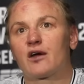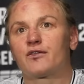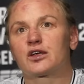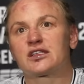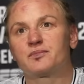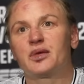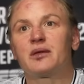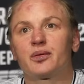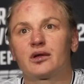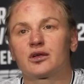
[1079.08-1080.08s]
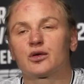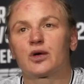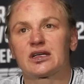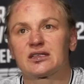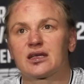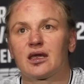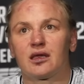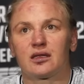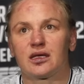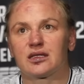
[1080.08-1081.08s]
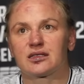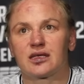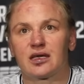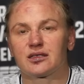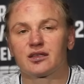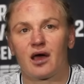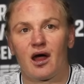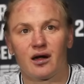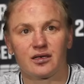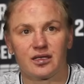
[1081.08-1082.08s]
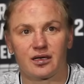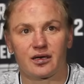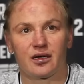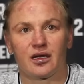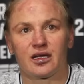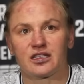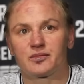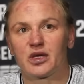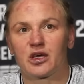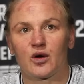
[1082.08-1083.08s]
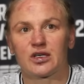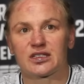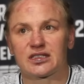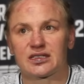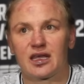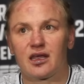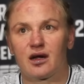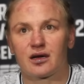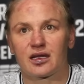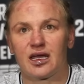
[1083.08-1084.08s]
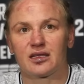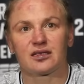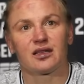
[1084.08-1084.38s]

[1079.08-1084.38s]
for the people who are saying it's getting harder, it's because they are getting